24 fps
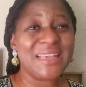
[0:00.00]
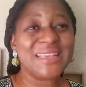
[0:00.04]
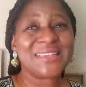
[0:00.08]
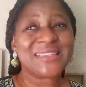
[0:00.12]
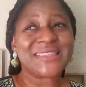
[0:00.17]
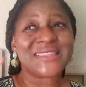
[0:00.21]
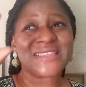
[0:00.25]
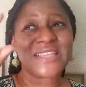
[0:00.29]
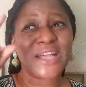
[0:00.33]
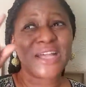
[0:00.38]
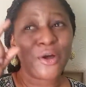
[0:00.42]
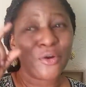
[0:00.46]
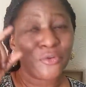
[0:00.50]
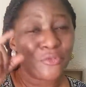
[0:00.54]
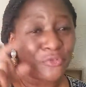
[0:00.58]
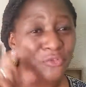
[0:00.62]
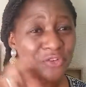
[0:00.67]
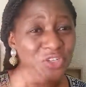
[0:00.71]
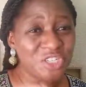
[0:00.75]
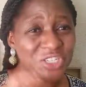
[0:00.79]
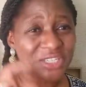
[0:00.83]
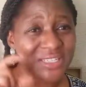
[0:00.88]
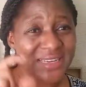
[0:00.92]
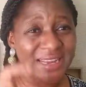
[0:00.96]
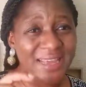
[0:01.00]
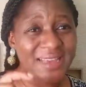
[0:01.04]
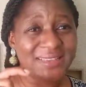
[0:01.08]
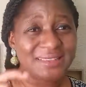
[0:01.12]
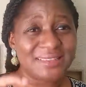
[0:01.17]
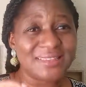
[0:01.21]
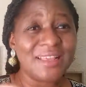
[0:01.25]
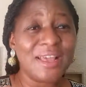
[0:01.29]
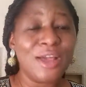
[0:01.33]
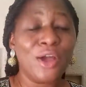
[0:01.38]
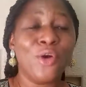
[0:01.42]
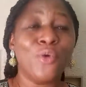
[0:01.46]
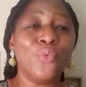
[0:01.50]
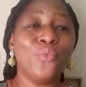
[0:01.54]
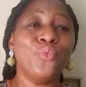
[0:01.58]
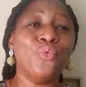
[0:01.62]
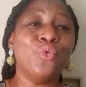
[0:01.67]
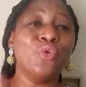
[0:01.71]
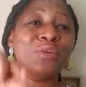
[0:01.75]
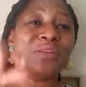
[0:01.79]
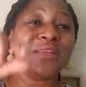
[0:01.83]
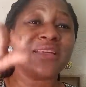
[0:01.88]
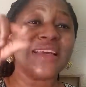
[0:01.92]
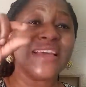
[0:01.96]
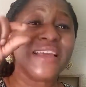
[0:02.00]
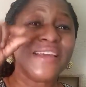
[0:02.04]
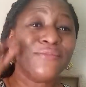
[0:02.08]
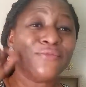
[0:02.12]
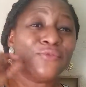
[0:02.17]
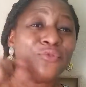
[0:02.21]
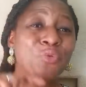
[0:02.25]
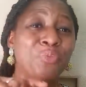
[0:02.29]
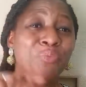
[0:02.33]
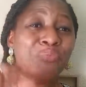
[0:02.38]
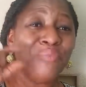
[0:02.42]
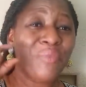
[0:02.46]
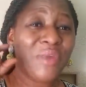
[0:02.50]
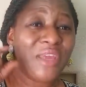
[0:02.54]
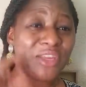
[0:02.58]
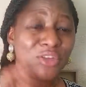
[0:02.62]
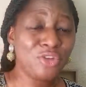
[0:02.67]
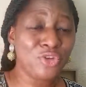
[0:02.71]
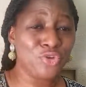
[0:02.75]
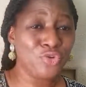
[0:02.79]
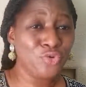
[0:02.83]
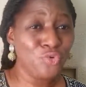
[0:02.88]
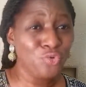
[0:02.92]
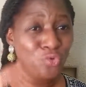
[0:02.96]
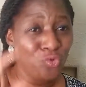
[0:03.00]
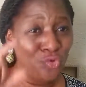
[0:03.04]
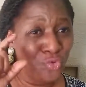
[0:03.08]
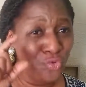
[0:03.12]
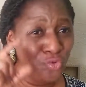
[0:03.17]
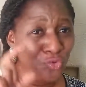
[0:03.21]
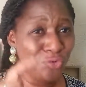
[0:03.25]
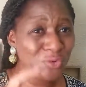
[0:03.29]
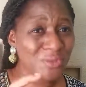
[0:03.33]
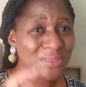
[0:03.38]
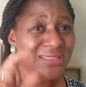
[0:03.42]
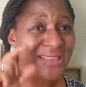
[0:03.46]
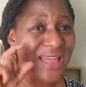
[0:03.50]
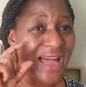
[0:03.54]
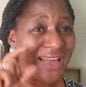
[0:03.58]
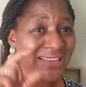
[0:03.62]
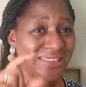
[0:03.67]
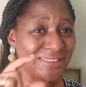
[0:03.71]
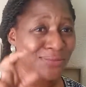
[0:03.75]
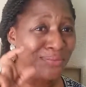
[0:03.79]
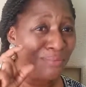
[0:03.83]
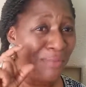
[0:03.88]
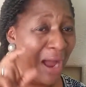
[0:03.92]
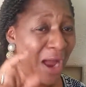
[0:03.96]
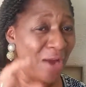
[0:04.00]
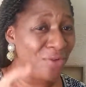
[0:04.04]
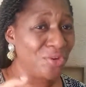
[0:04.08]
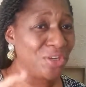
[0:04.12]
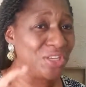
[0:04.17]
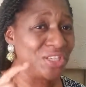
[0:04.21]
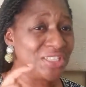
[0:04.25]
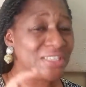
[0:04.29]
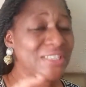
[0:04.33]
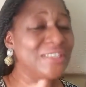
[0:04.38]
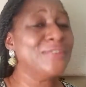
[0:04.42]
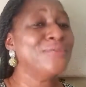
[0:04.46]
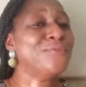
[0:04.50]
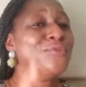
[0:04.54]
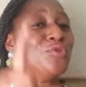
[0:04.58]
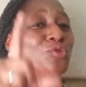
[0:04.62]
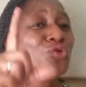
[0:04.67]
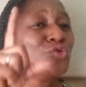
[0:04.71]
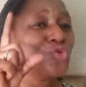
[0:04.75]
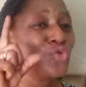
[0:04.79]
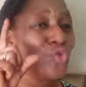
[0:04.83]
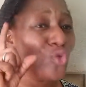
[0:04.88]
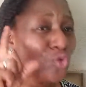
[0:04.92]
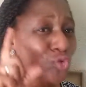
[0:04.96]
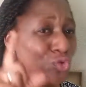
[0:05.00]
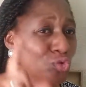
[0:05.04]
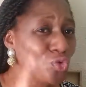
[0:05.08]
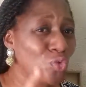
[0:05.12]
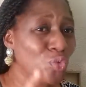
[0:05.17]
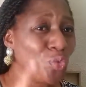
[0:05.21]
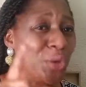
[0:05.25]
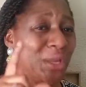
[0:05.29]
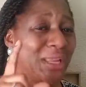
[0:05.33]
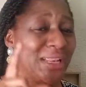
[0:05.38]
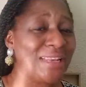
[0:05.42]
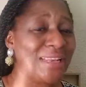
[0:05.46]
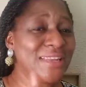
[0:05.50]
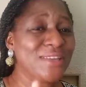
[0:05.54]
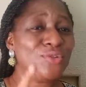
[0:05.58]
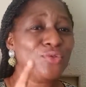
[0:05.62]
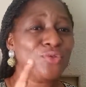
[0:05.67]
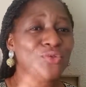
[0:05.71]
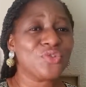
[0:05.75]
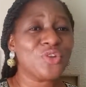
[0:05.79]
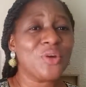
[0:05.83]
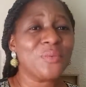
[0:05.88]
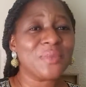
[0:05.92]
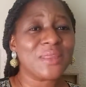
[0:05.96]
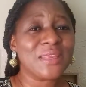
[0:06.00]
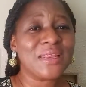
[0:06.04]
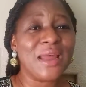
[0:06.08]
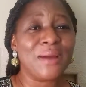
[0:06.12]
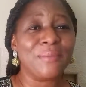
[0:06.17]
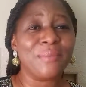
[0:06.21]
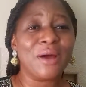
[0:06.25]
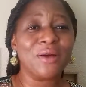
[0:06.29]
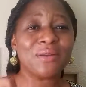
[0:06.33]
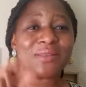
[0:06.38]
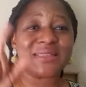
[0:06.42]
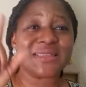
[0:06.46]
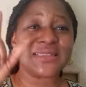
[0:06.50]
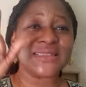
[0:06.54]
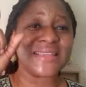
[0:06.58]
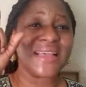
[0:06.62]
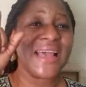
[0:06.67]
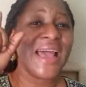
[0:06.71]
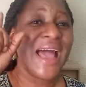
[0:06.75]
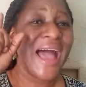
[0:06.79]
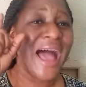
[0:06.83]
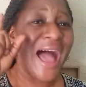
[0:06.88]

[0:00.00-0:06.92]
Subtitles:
Selfishness would even make you lose that marriage if you don't quickly do something about it